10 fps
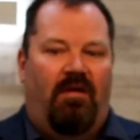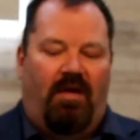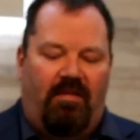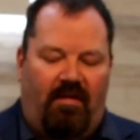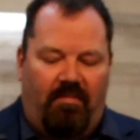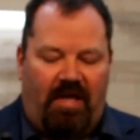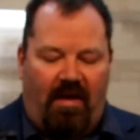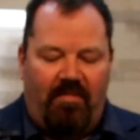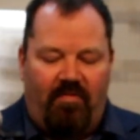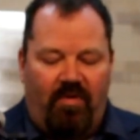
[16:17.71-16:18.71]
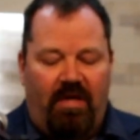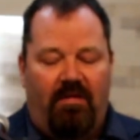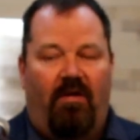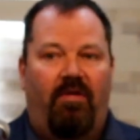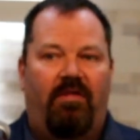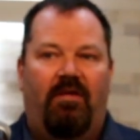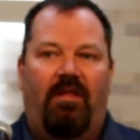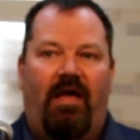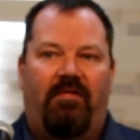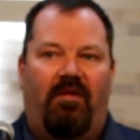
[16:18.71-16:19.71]
and sometimes we notice it
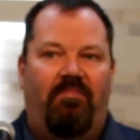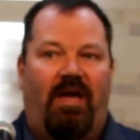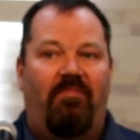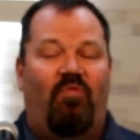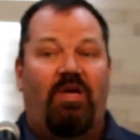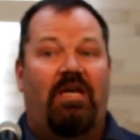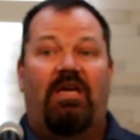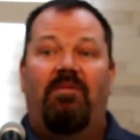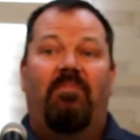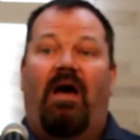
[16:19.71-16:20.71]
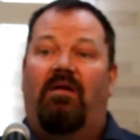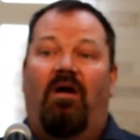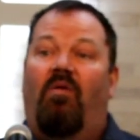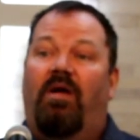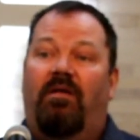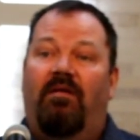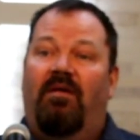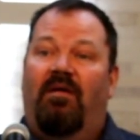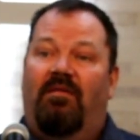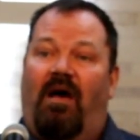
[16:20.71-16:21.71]
less. Sometimes we can keep on going
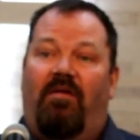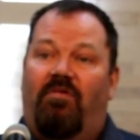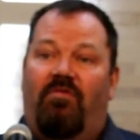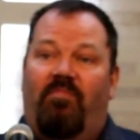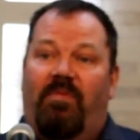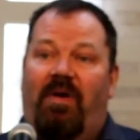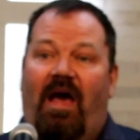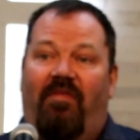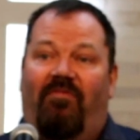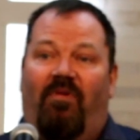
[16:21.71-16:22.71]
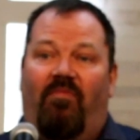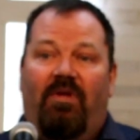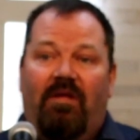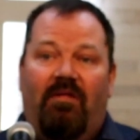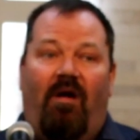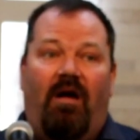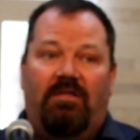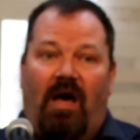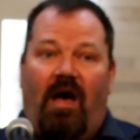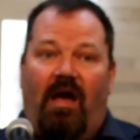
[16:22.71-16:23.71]
down a stupid path for a really
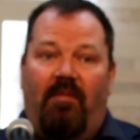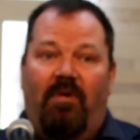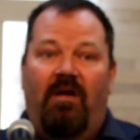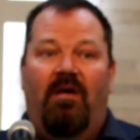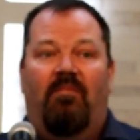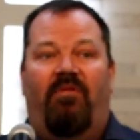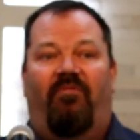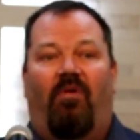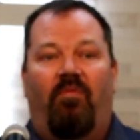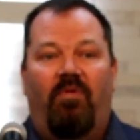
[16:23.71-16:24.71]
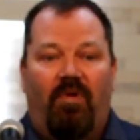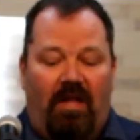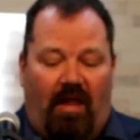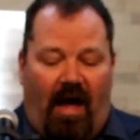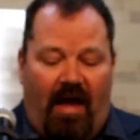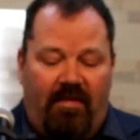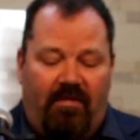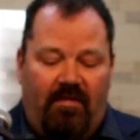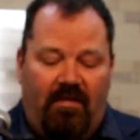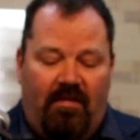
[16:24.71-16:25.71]
long time before we
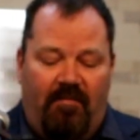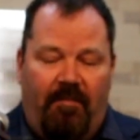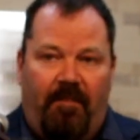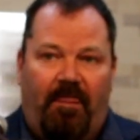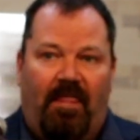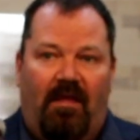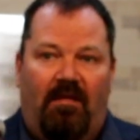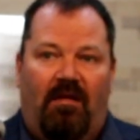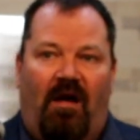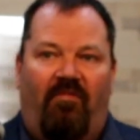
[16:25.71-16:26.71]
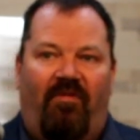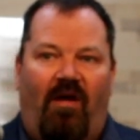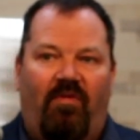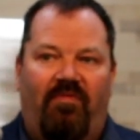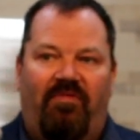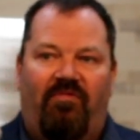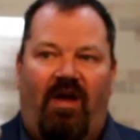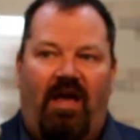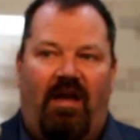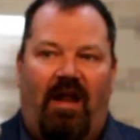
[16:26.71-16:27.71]
realize how far we've
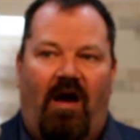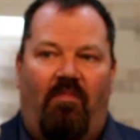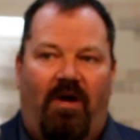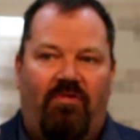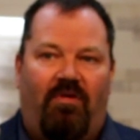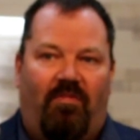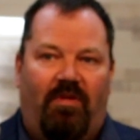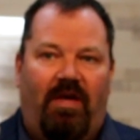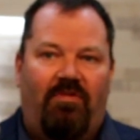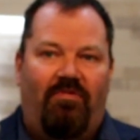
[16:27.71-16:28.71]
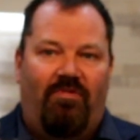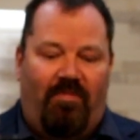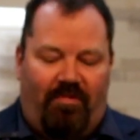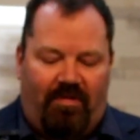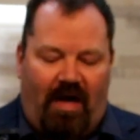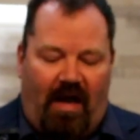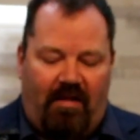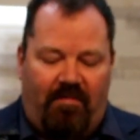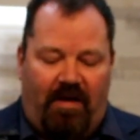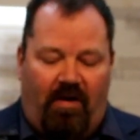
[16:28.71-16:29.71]
strayed and how much our relationship with God
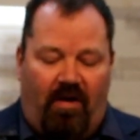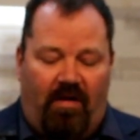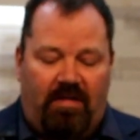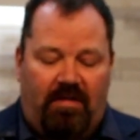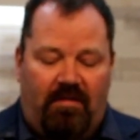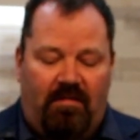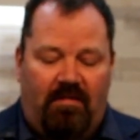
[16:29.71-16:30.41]
has been hurt.